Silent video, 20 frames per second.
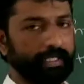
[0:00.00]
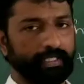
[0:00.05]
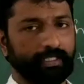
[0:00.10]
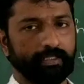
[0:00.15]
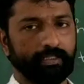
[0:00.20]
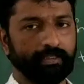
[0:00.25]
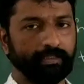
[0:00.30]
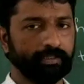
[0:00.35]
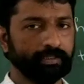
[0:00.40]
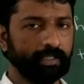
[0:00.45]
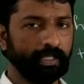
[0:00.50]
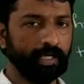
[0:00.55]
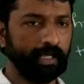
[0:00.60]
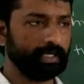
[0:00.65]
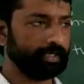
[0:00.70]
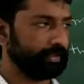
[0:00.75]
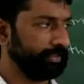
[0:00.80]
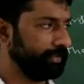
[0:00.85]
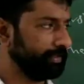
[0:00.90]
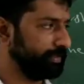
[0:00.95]

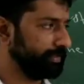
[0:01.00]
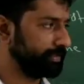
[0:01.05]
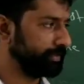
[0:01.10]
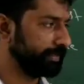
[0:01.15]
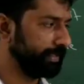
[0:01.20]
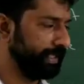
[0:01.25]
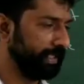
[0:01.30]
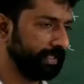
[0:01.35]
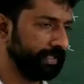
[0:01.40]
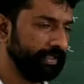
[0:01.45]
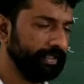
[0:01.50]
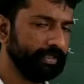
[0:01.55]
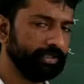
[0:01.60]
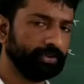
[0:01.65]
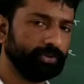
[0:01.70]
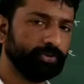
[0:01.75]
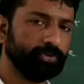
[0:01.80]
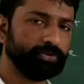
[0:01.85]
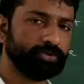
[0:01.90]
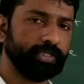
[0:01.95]
or slightly
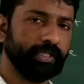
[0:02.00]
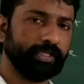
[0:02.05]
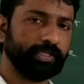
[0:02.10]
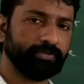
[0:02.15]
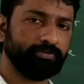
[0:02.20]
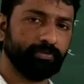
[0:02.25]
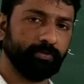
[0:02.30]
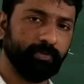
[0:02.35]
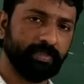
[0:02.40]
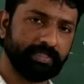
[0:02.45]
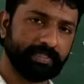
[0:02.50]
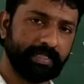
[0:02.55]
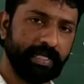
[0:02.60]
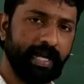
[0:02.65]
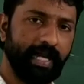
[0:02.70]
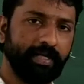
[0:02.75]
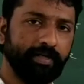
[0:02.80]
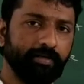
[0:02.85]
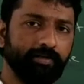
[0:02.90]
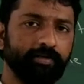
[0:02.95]
those letters will be
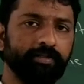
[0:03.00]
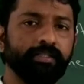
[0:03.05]
slant.